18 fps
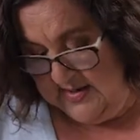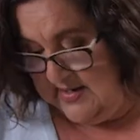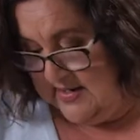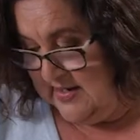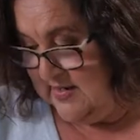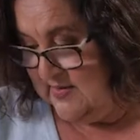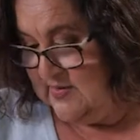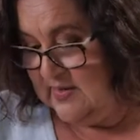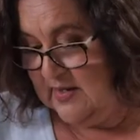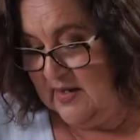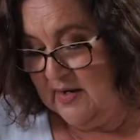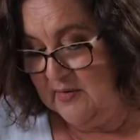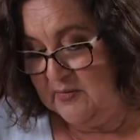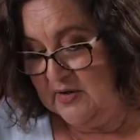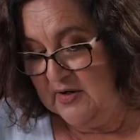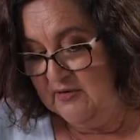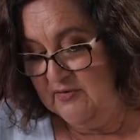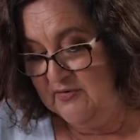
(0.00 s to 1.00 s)
And then I'm
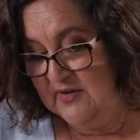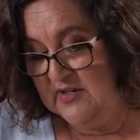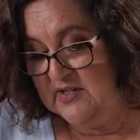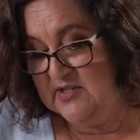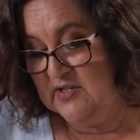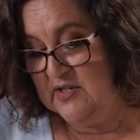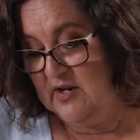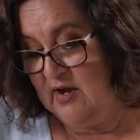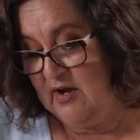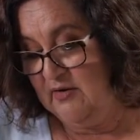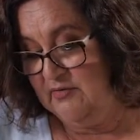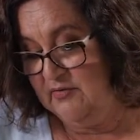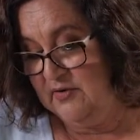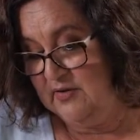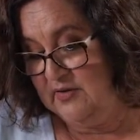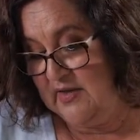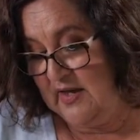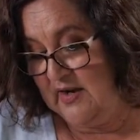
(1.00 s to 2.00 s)
going to finish it off
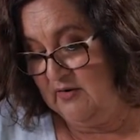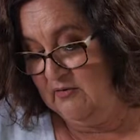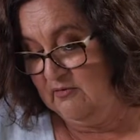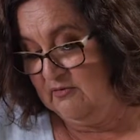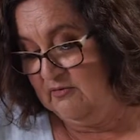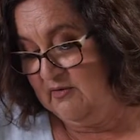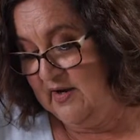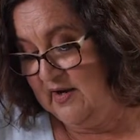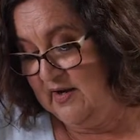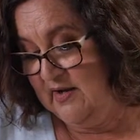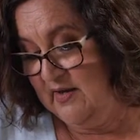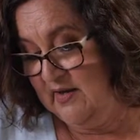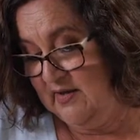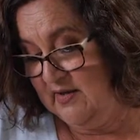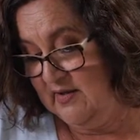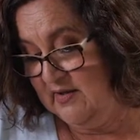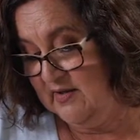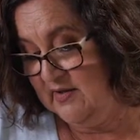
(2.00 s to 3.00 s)
with that red
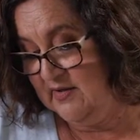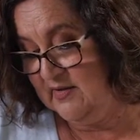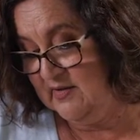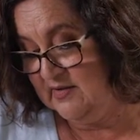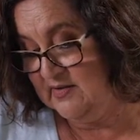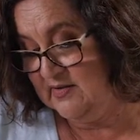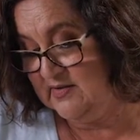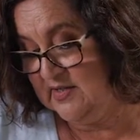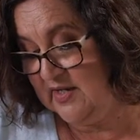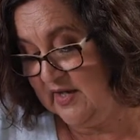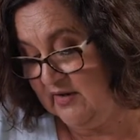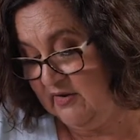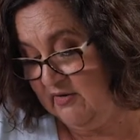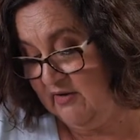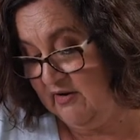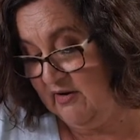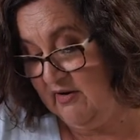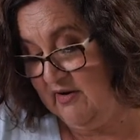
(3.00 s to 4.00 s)
tail
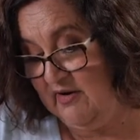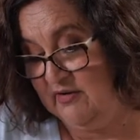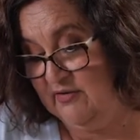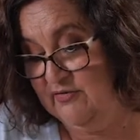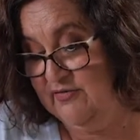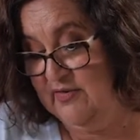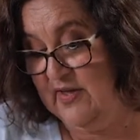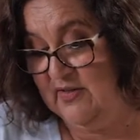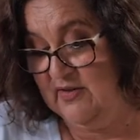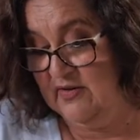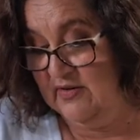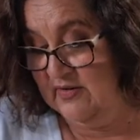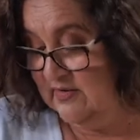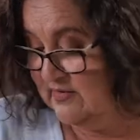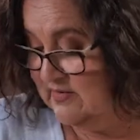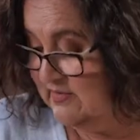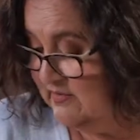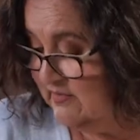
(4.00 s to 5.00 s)
hawk feather,
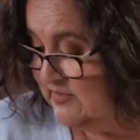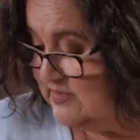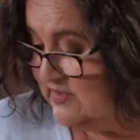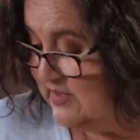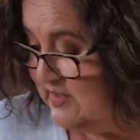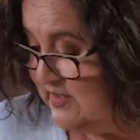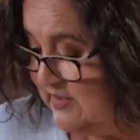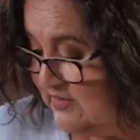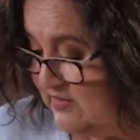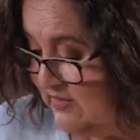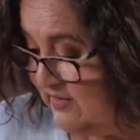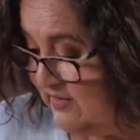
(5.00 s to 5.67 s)
which I think they're